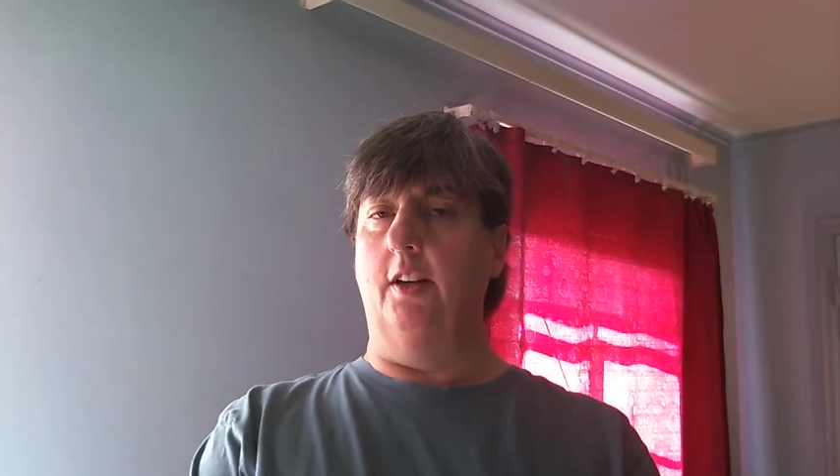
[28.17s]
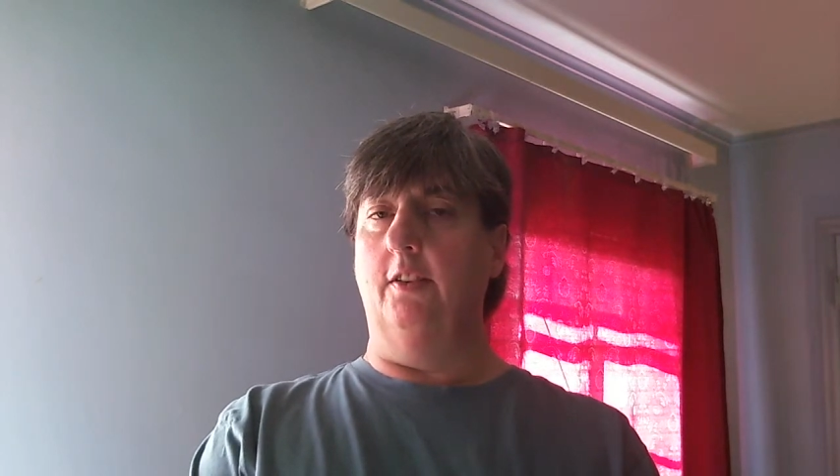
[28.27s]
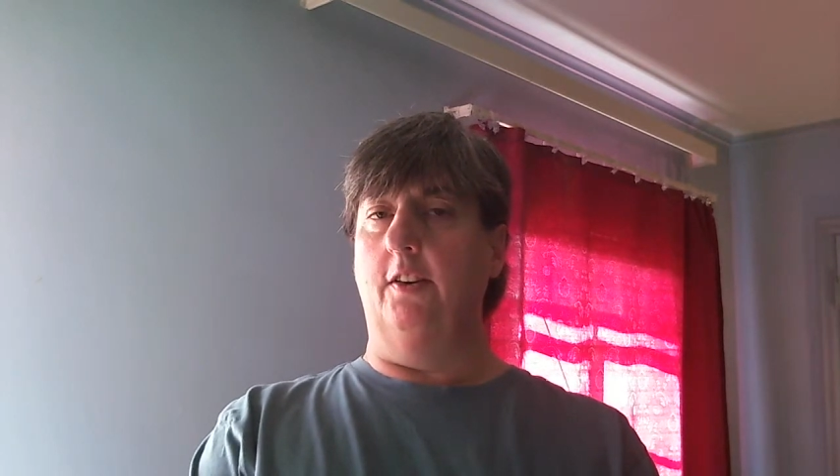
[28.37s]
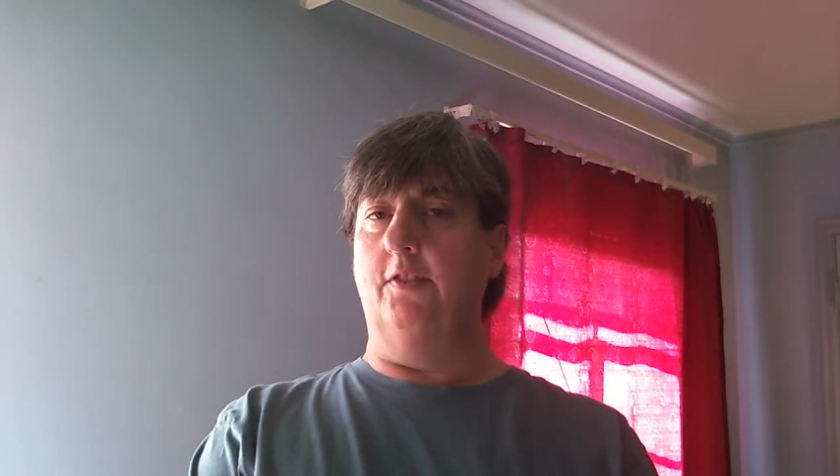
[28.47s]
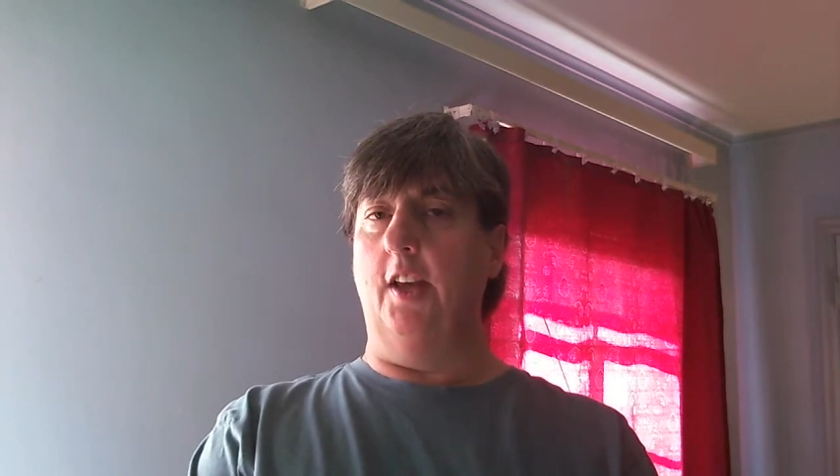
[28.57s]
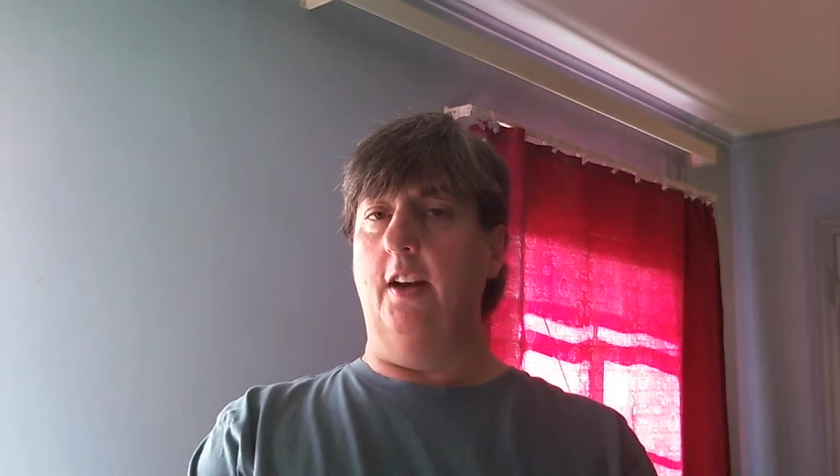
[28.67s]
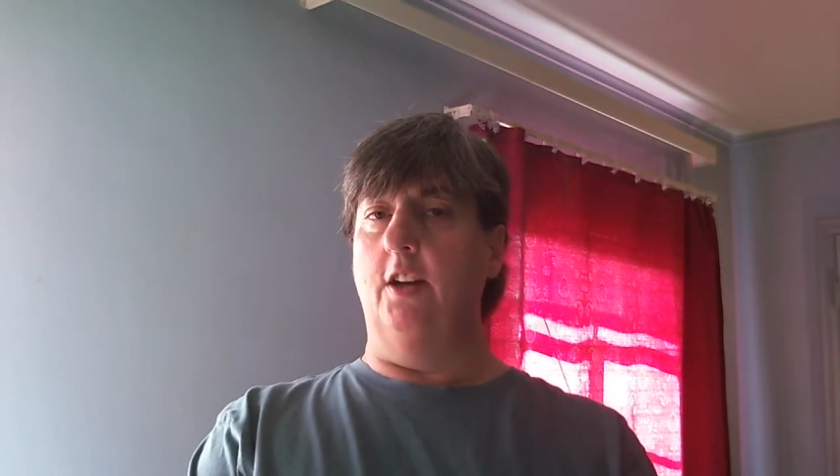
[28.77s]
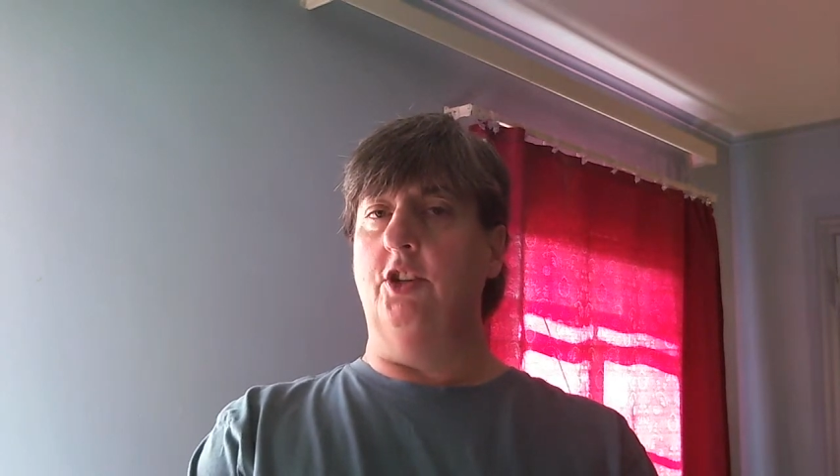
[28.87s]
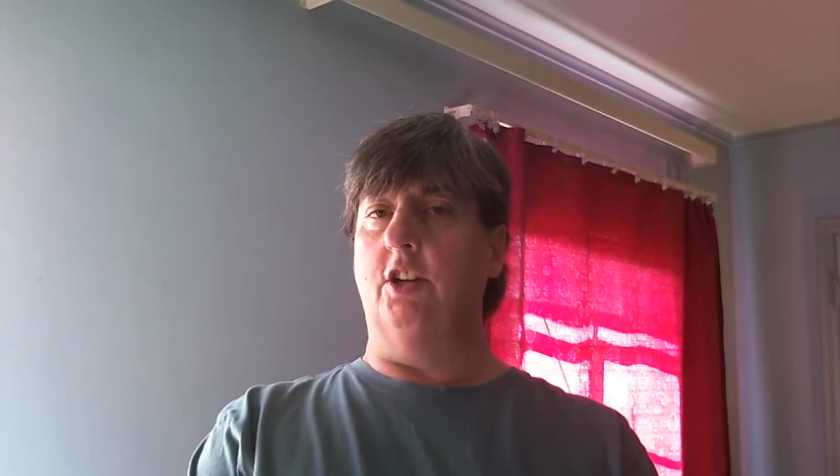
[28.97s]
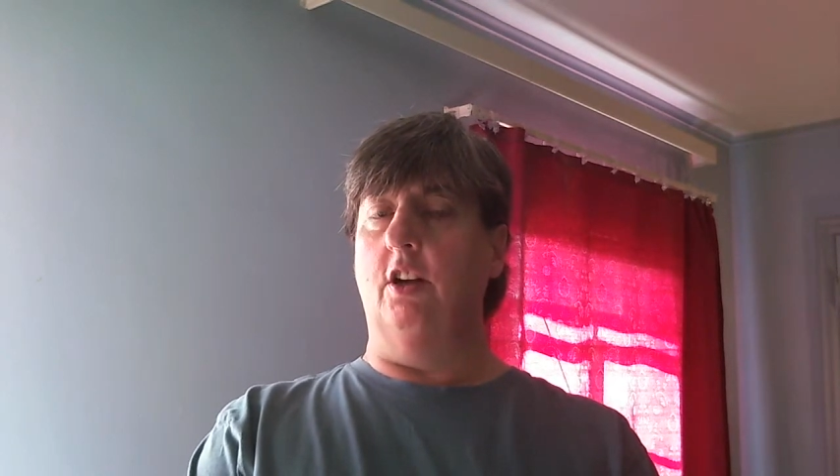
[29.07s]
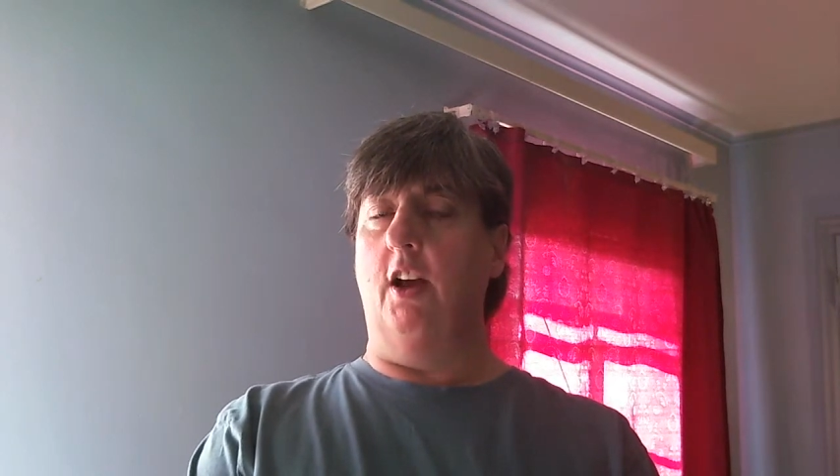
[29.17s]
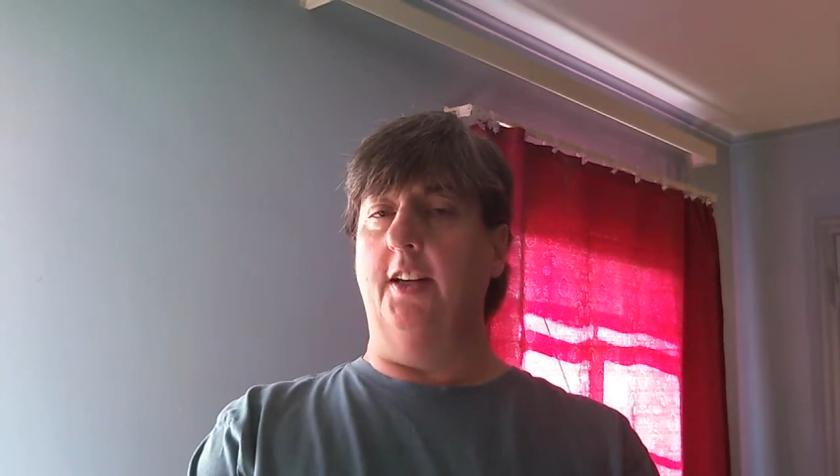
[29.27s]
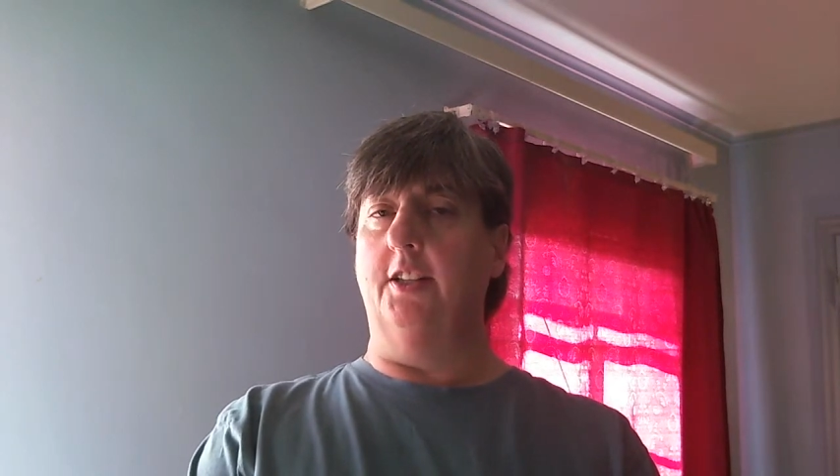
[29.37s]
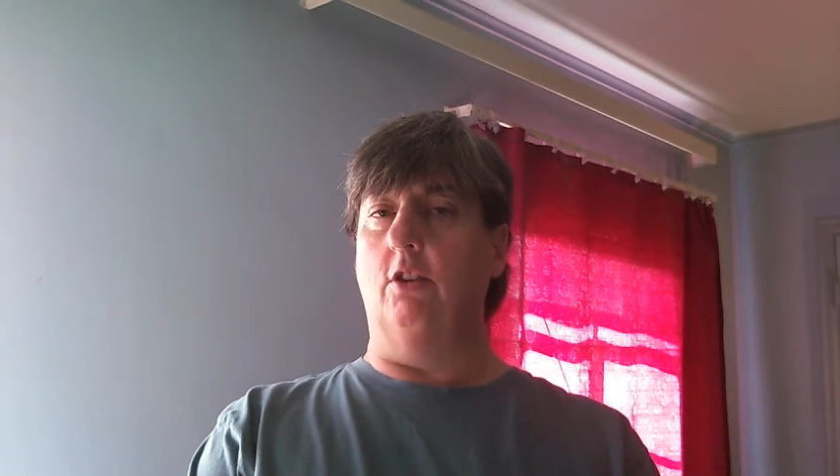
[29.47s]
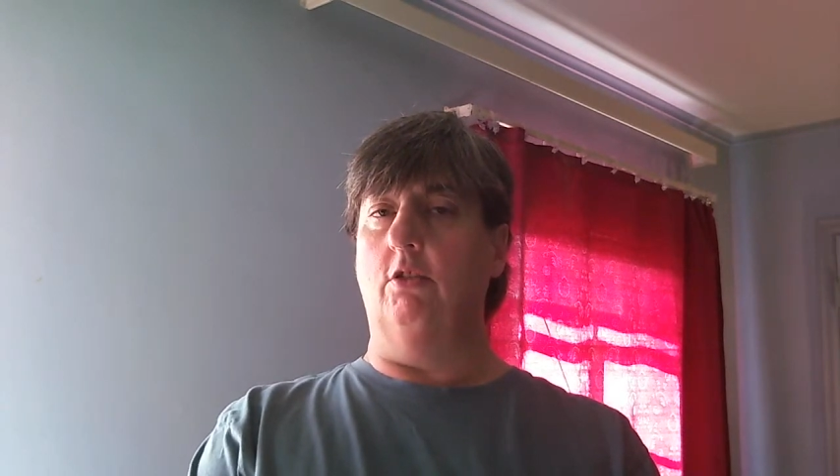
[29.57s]
and if that engine light
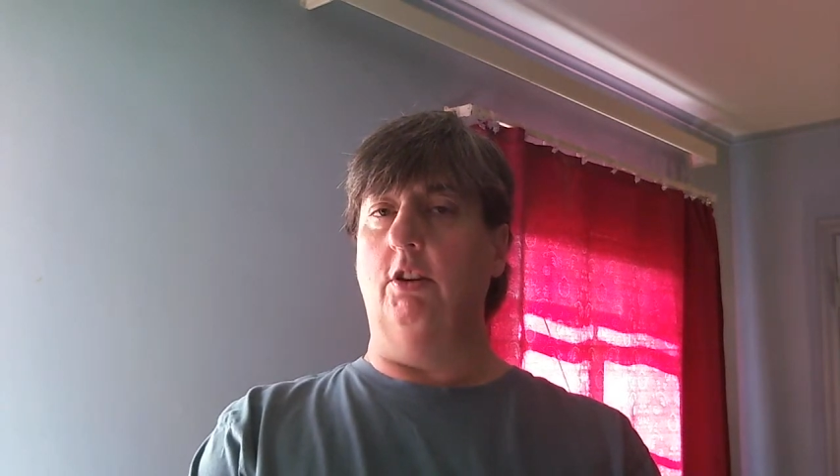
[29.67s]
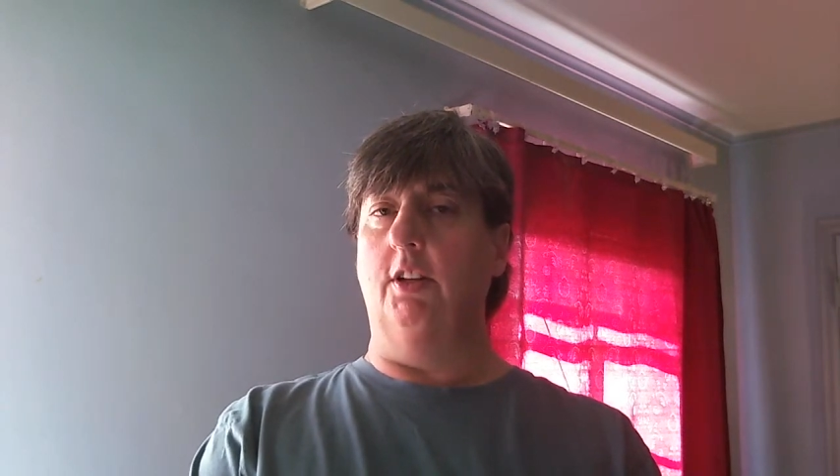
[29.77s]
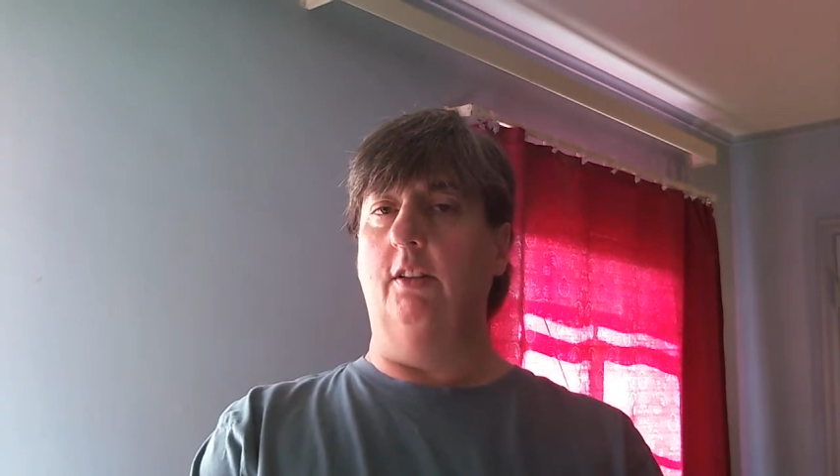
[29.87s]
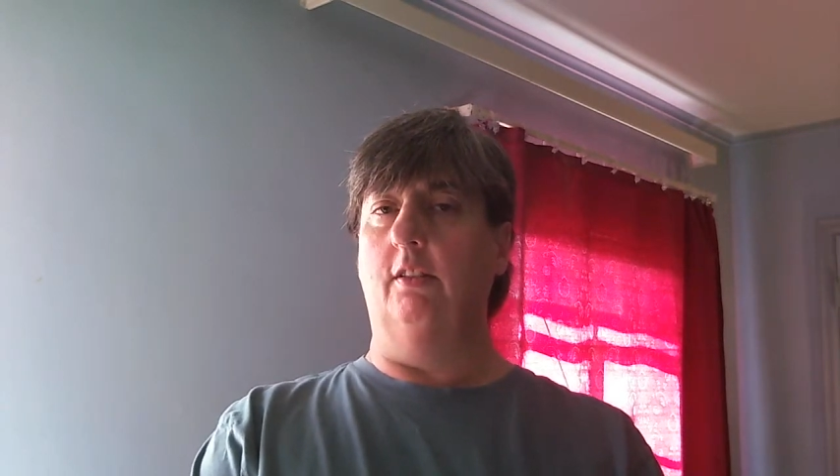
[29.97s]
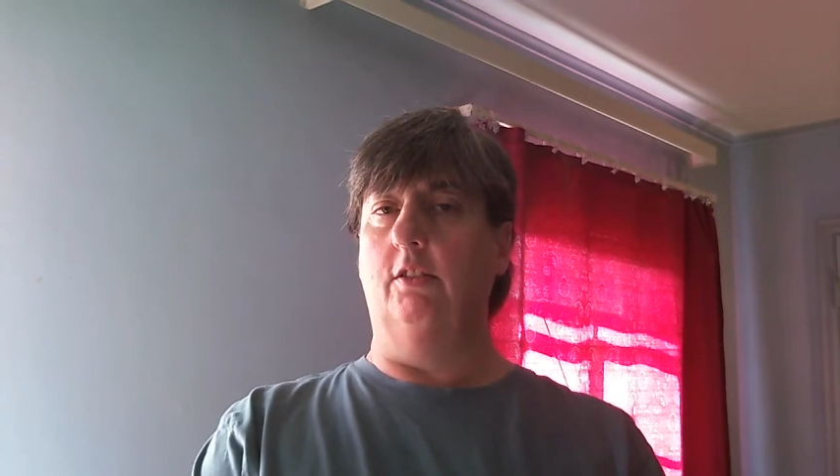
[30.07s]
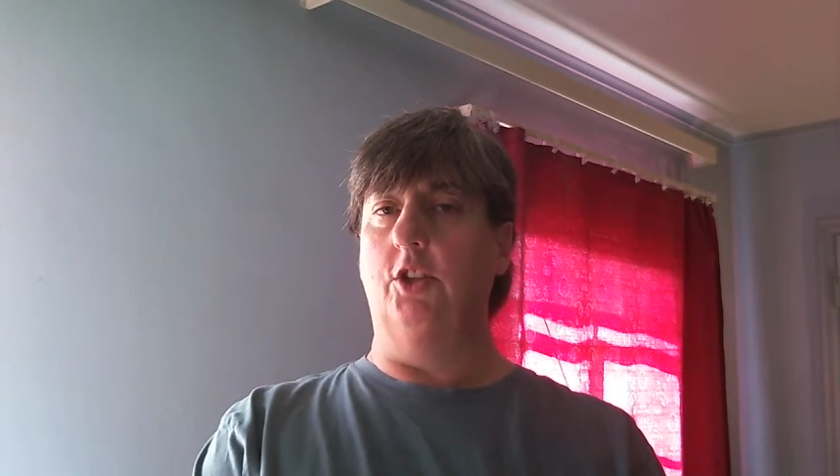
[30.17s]
is on,